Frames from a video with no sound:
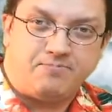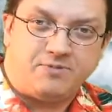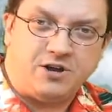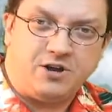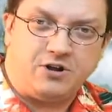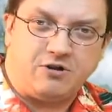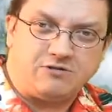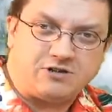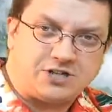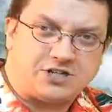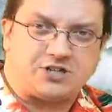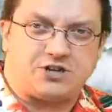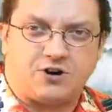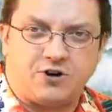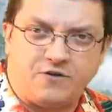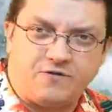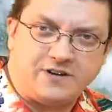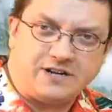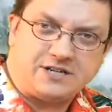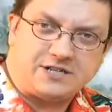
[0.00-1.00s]
you know,
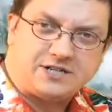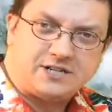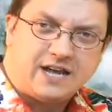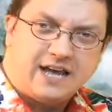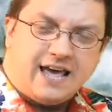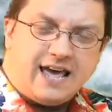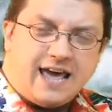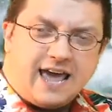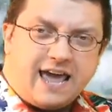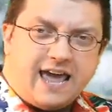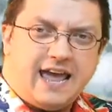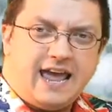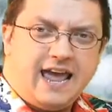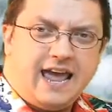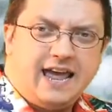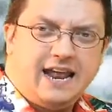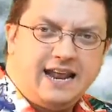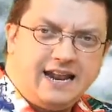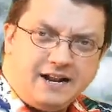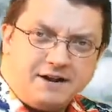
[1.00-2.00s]
service
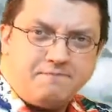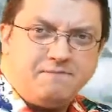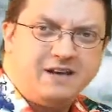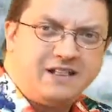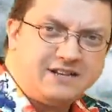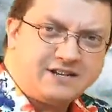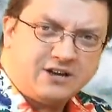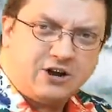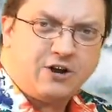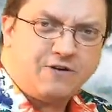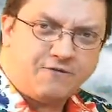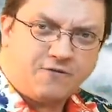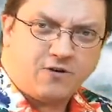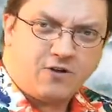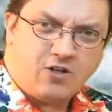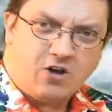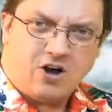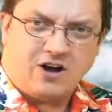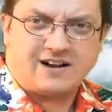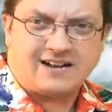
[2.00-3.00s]
in the military for
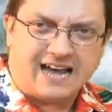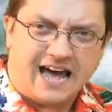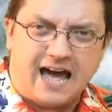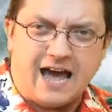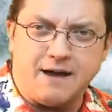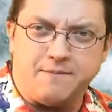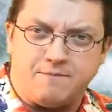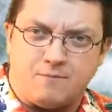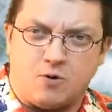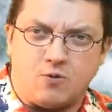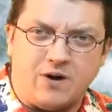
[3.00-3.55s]
a long time,